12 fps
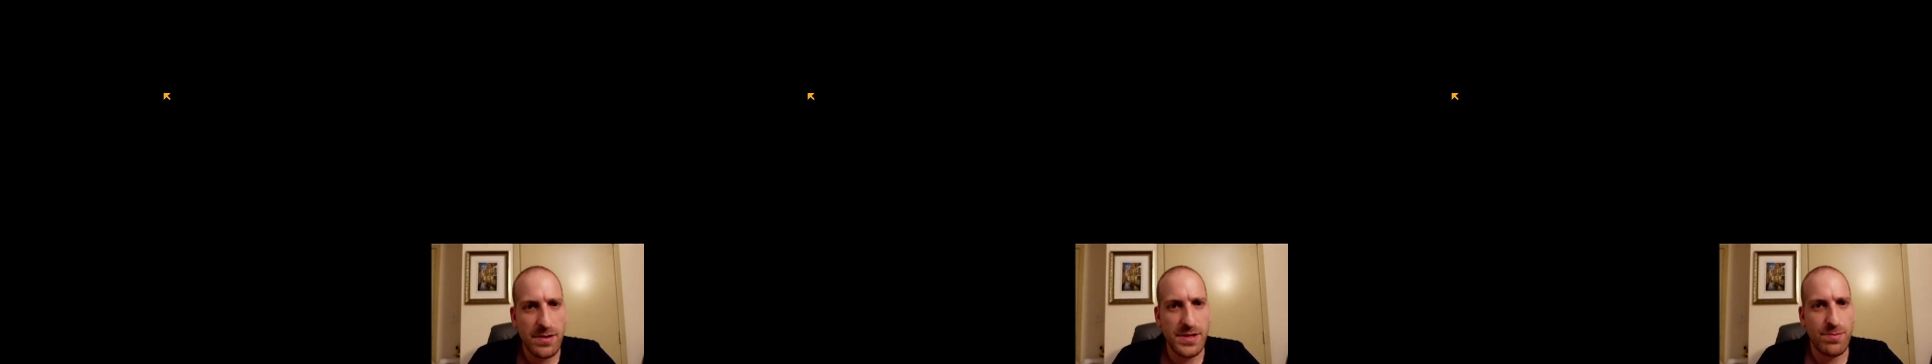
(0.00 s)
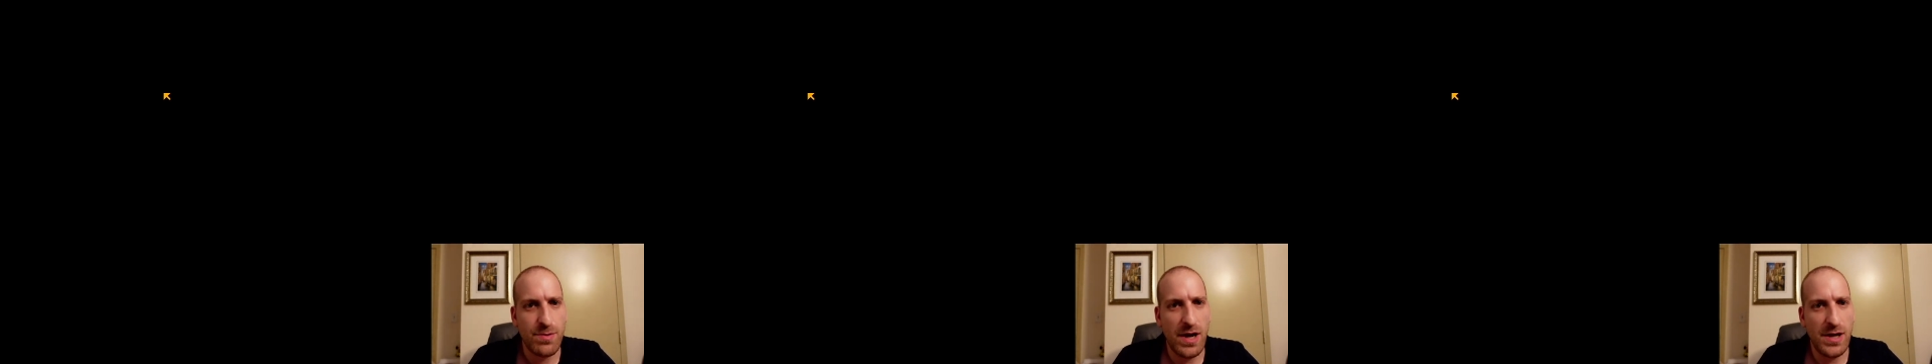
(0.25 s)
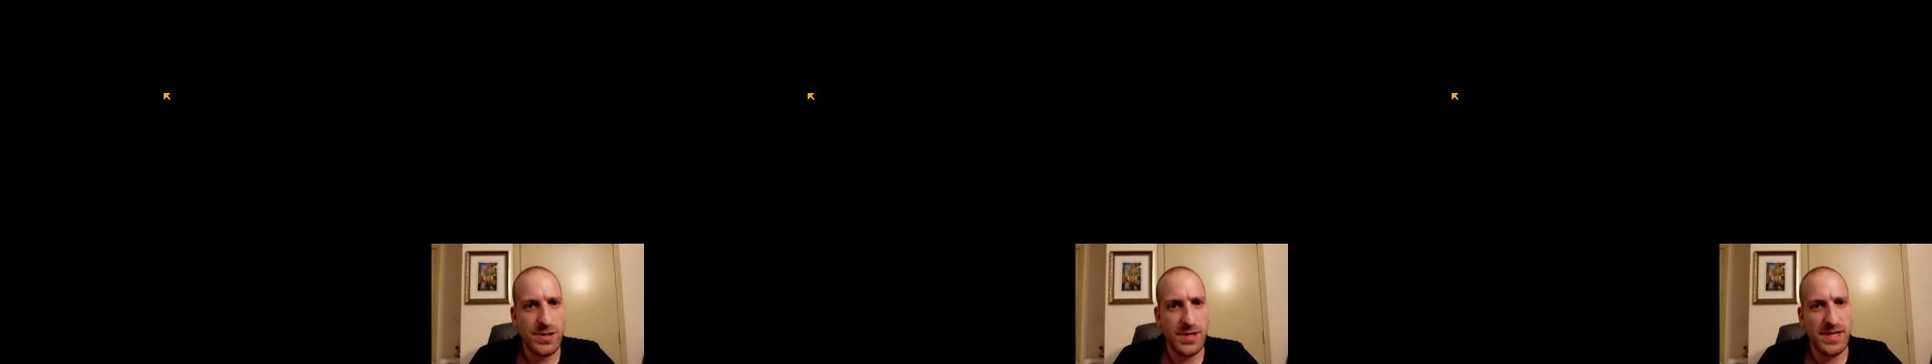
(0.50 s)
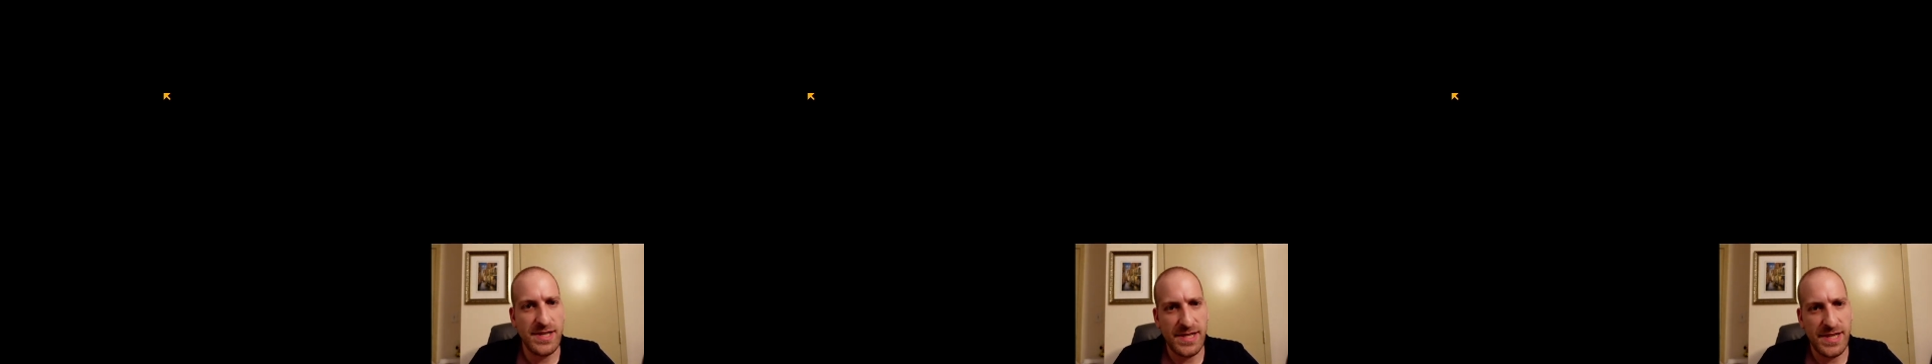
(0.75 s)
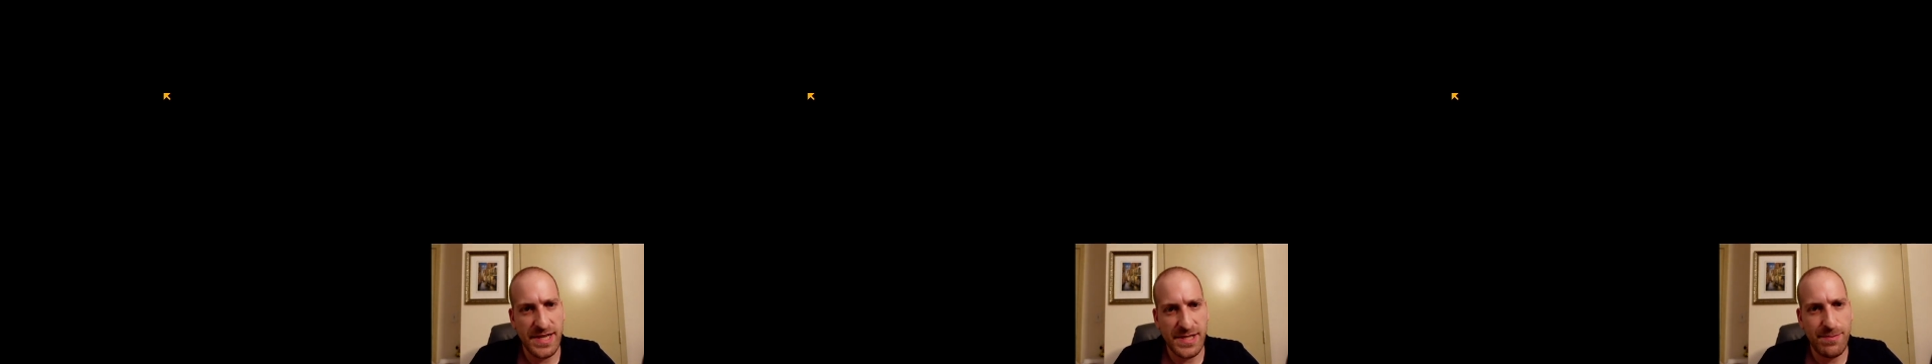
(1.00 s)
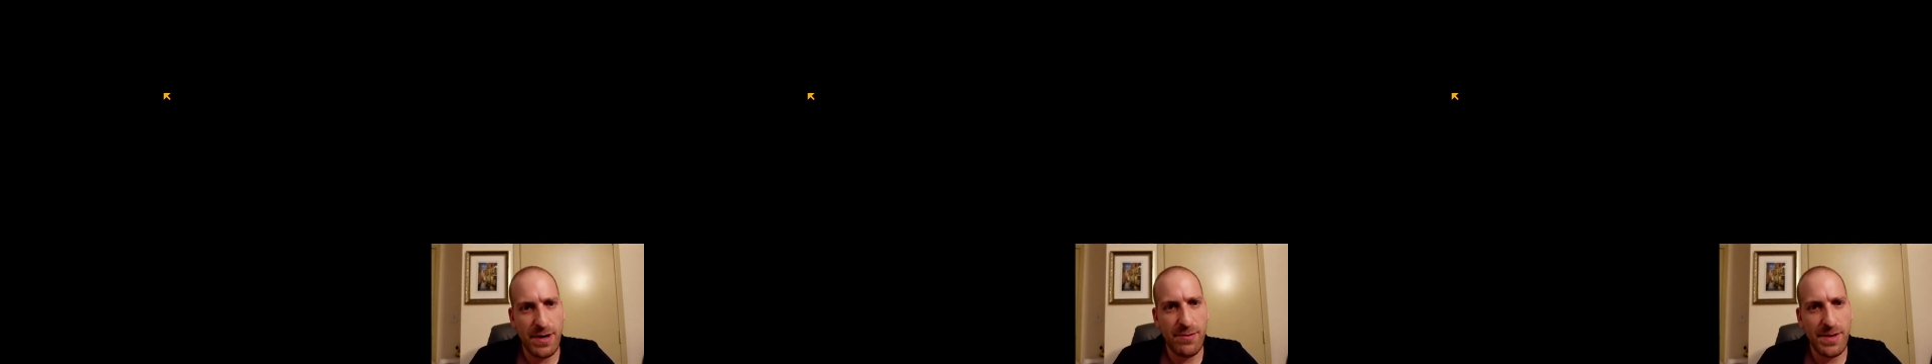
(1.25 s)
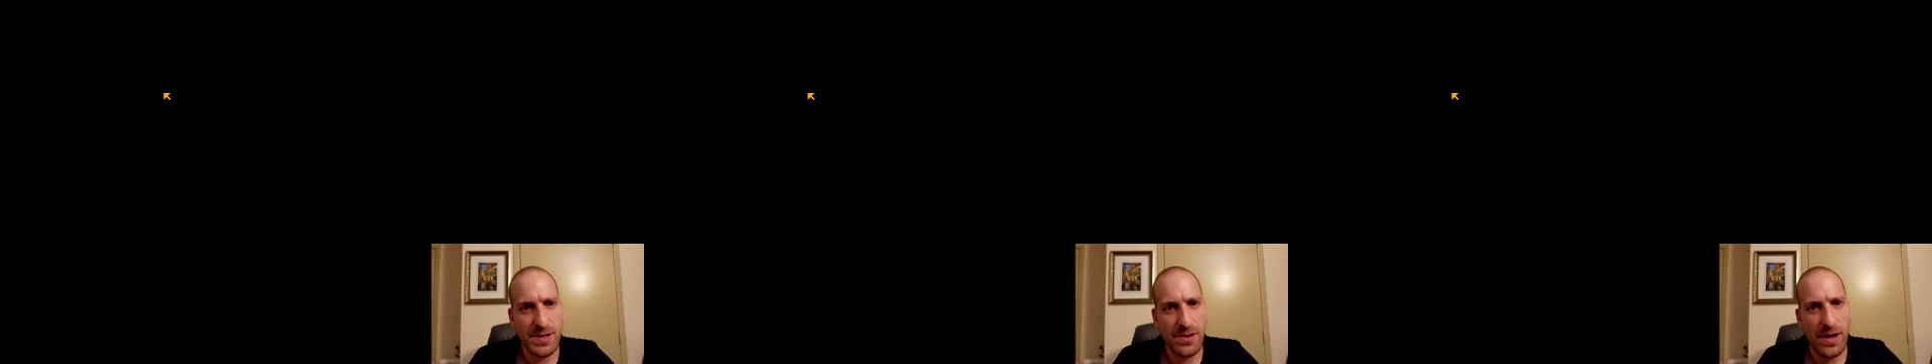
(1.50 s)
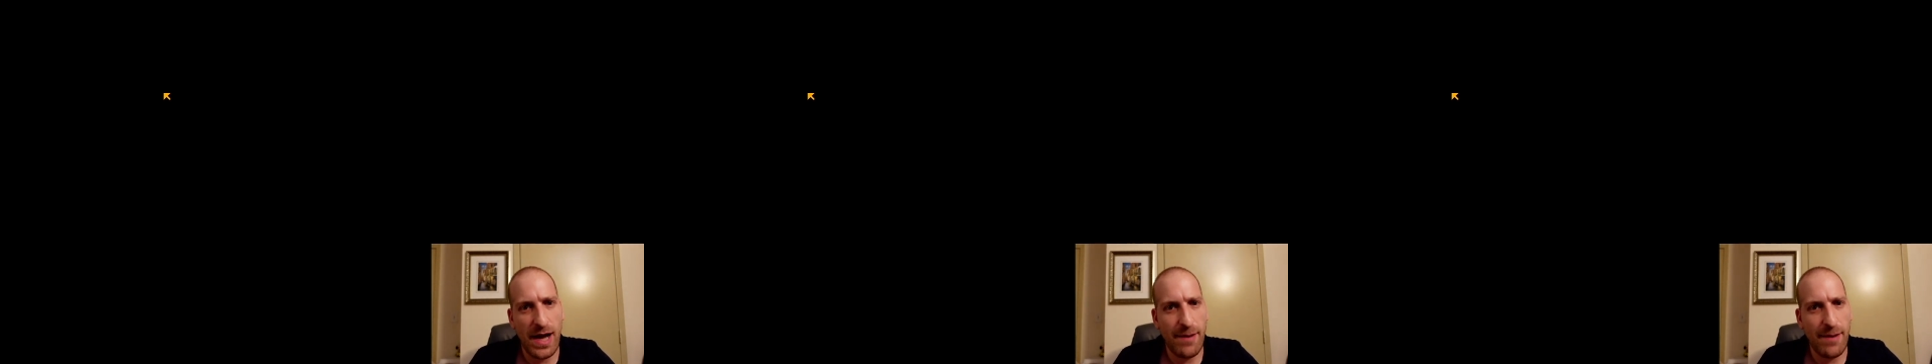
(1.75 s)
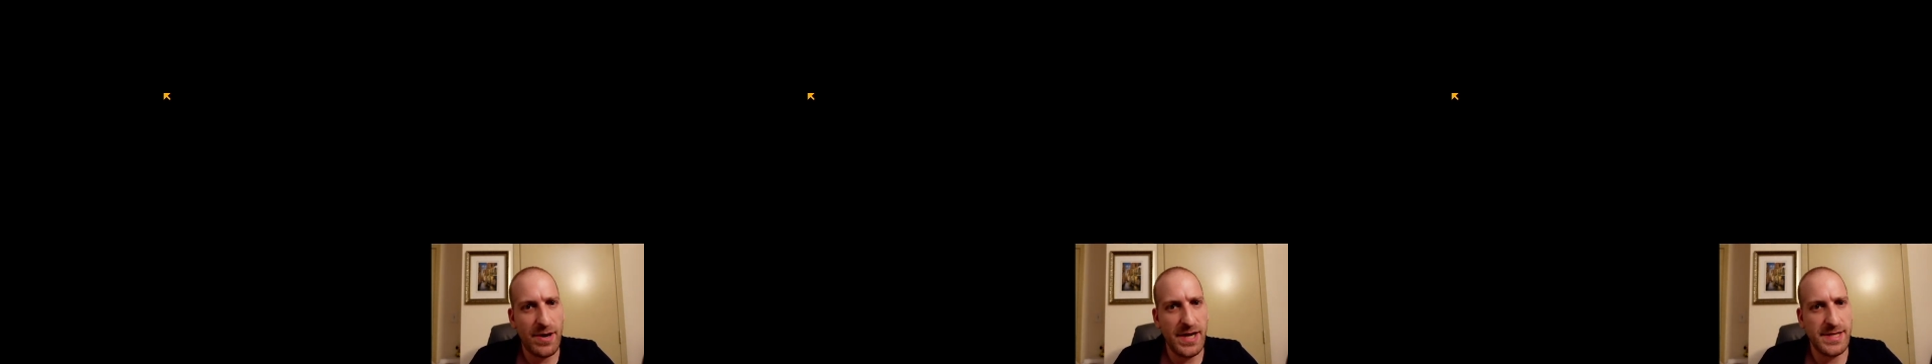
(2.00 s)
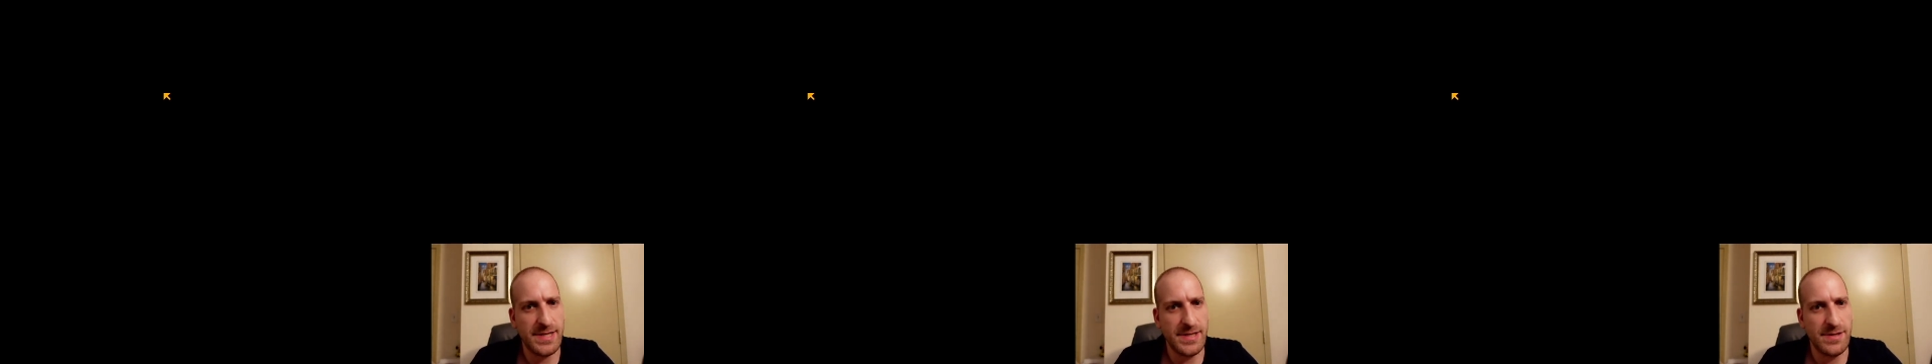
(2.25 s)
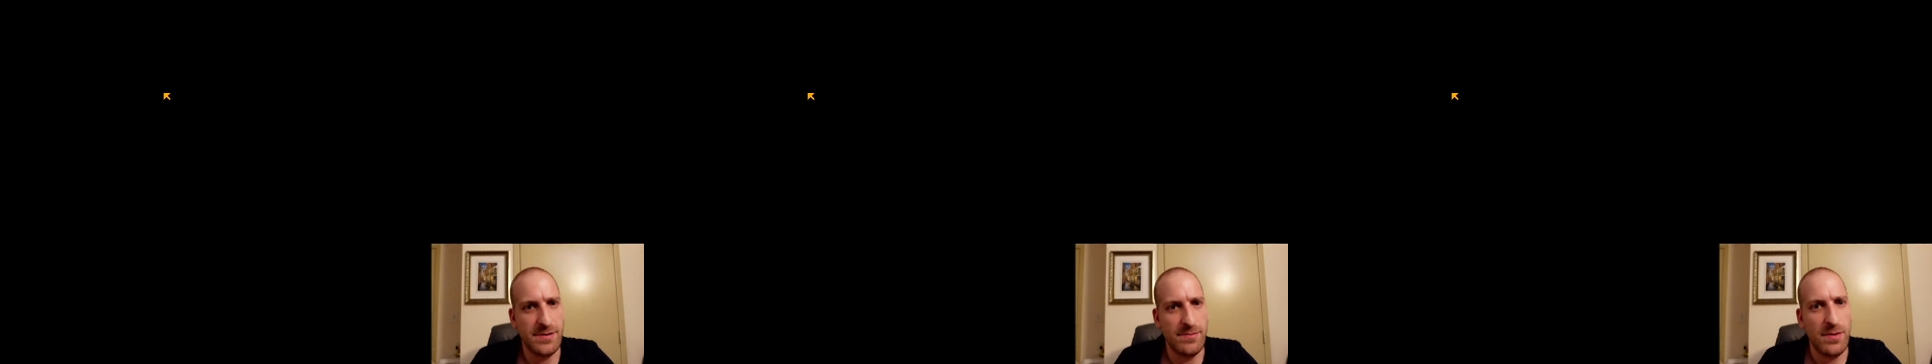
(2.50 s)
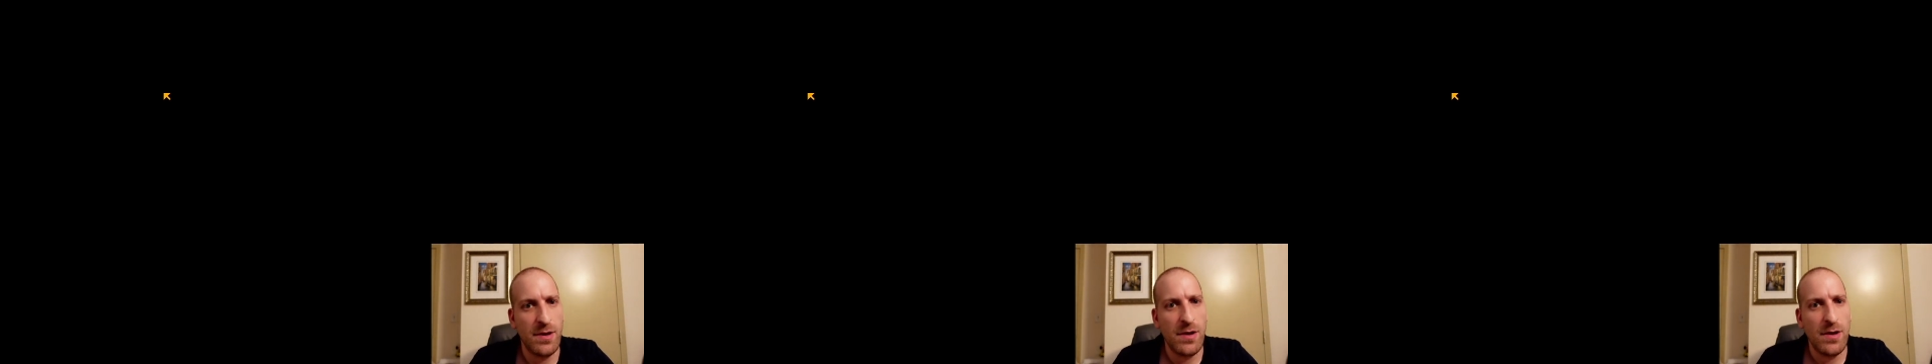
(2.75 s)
This project is an experimental operating system